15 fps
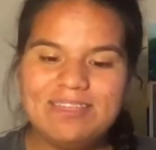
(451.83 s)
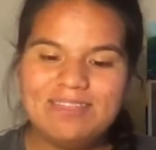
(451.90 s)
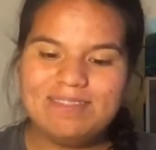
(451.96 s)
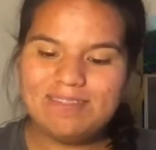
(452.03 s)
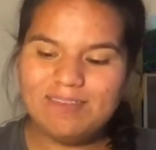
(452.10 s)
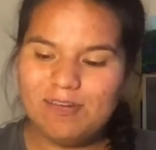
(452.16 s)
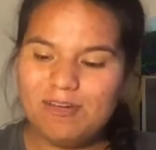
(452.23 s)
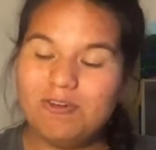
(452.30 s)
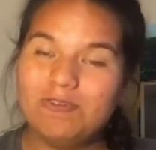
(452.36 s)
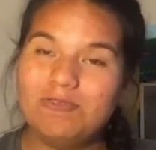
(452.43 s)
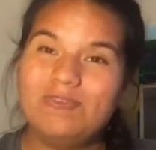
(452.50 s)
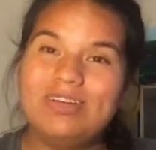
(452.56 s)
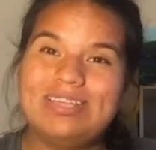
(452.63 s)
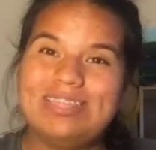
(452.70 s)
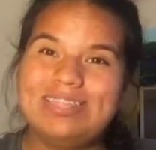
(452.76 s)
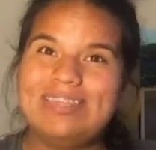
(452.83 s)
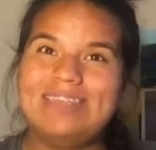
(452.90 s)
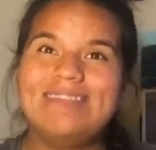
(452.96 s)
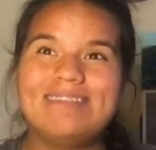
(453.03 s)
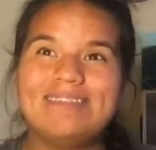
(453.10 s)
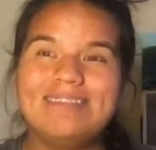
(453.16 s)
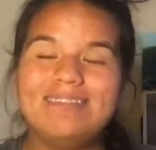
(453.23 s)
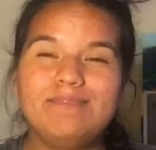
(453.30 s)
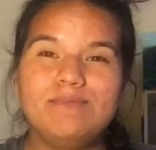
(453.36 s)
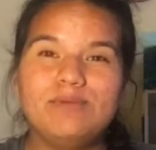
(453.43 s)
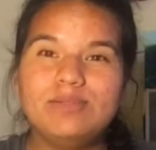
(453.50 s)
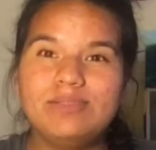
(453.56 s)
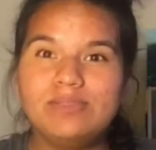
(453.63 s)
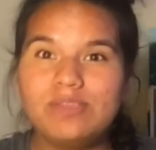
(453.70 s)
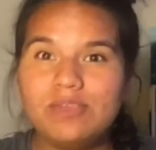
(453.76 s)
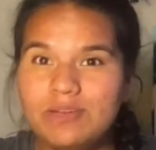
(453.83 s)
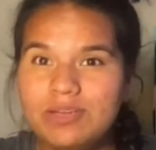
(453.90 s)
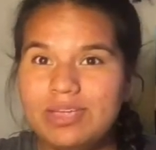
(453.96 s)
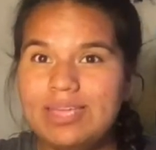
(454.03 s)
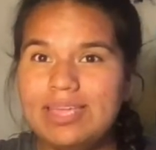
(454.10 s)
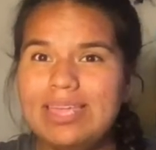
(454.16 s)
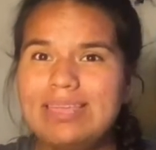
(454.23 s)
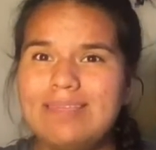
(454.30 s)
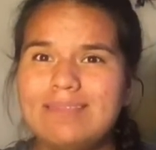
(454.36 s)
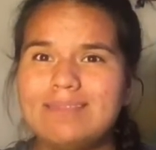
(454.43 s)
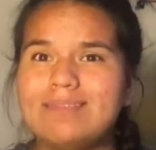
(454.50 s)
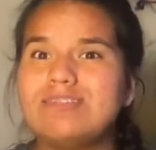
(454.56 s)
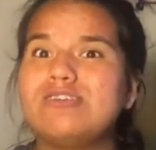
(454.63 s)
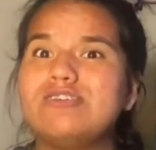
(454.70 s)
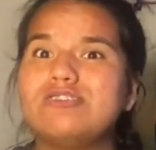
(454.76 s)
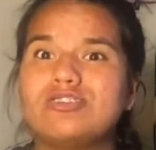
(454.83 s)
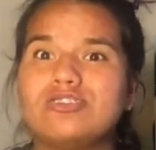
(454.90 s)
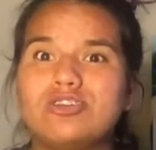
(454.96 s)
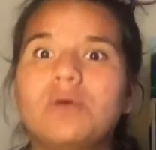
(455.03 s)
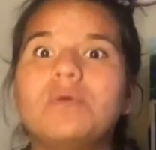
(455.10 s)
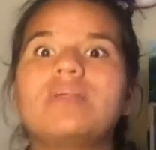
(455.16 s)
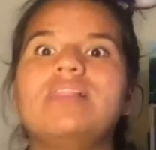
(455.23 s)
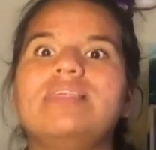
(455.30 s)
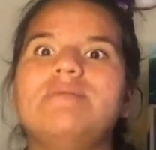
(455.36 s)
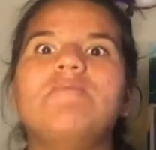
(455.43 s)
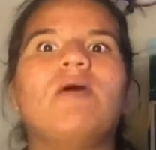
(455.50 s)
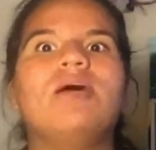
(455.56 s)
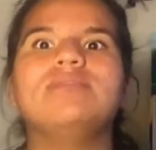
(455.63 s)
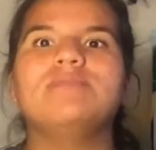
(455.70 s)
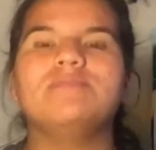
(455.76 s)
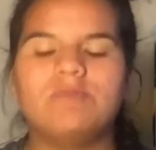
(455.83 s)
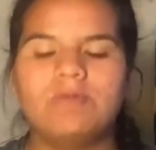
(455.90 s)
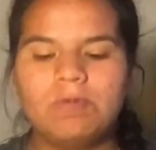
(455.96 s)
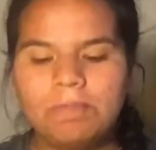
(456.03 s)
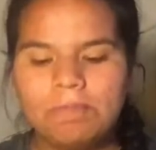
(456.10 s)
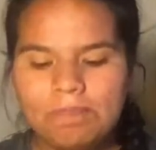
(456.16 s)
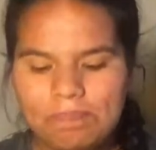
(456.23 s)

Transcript: So this conspiracy theory is totally possible.